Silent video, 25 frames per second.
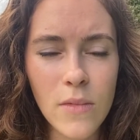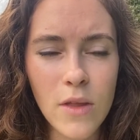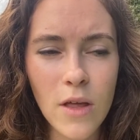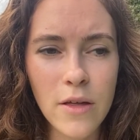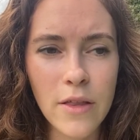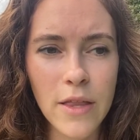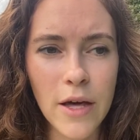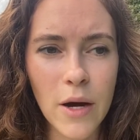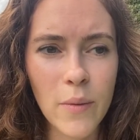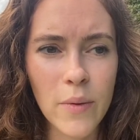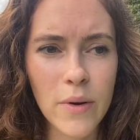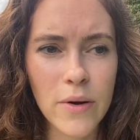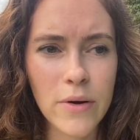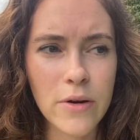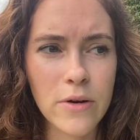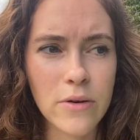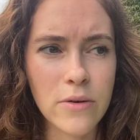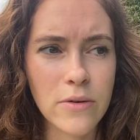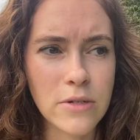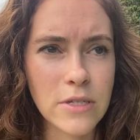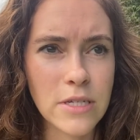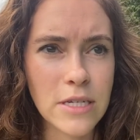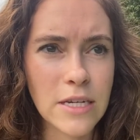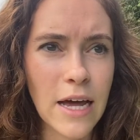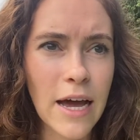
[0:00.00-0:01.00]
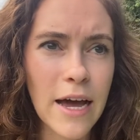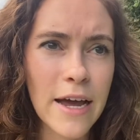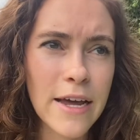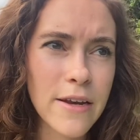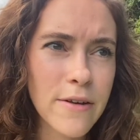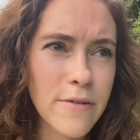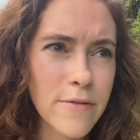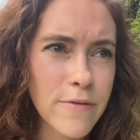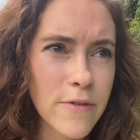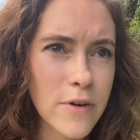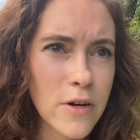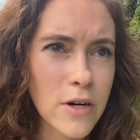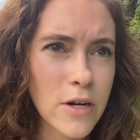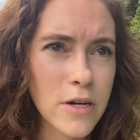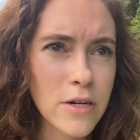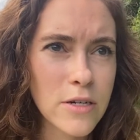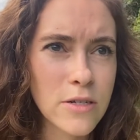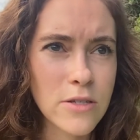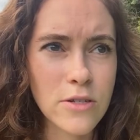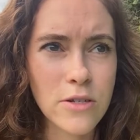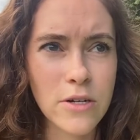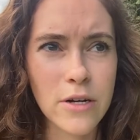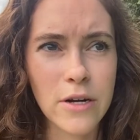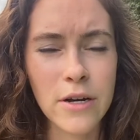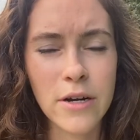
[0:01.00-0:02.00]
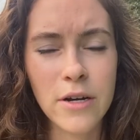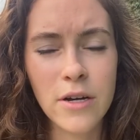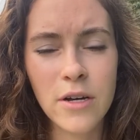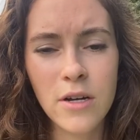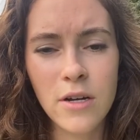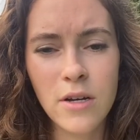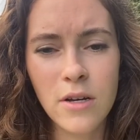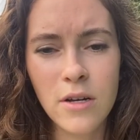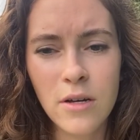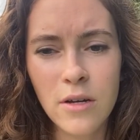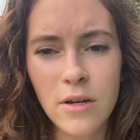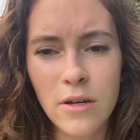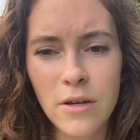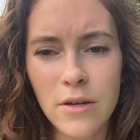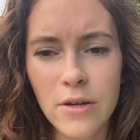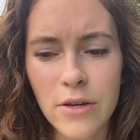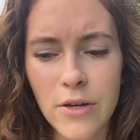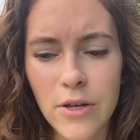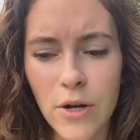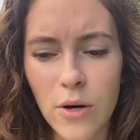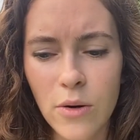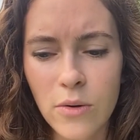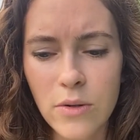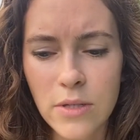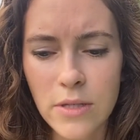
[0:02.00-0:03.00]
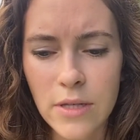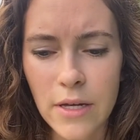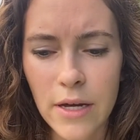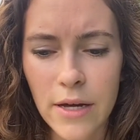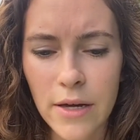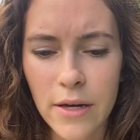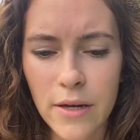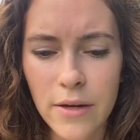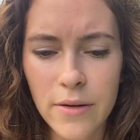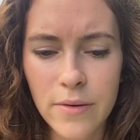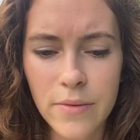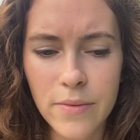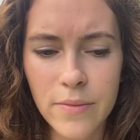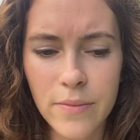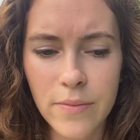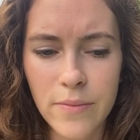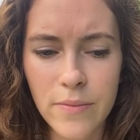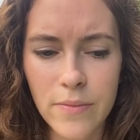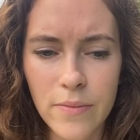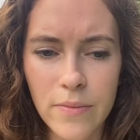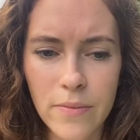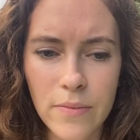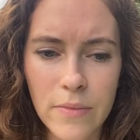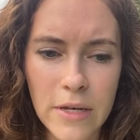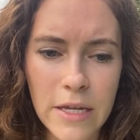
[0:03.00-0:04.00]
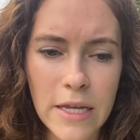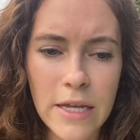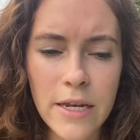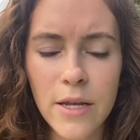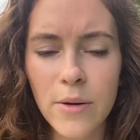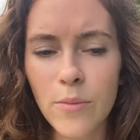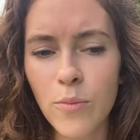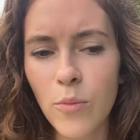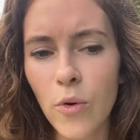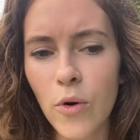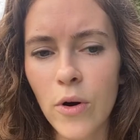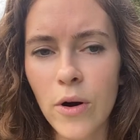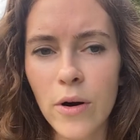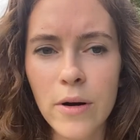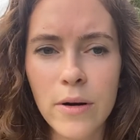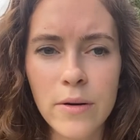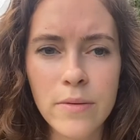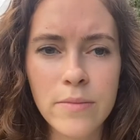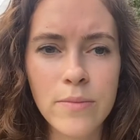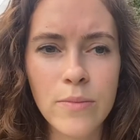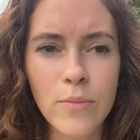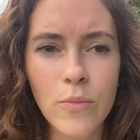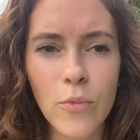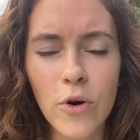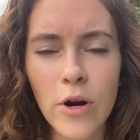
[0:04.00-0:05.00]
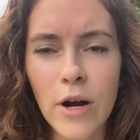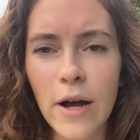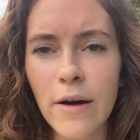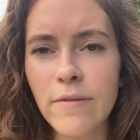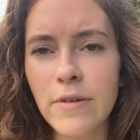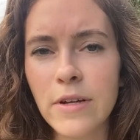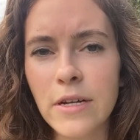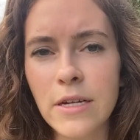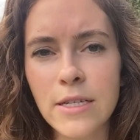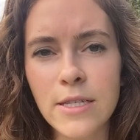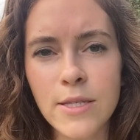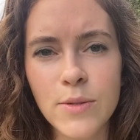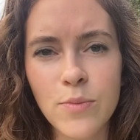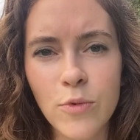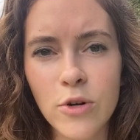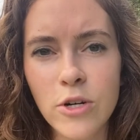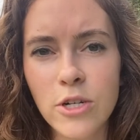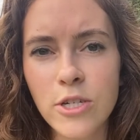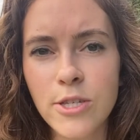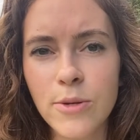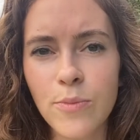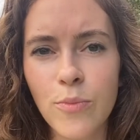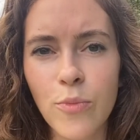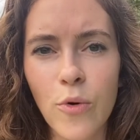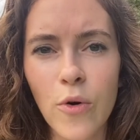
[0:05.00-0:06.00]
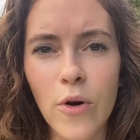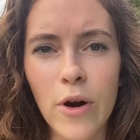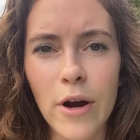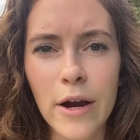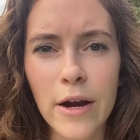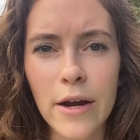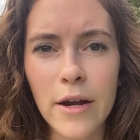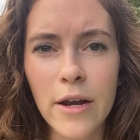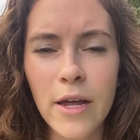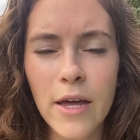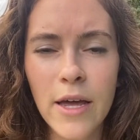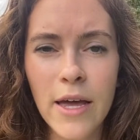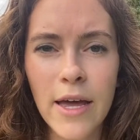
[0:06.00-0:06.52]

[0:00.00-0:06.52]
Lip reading: that we were denied at first, or, it was like, needed more evidence, more support.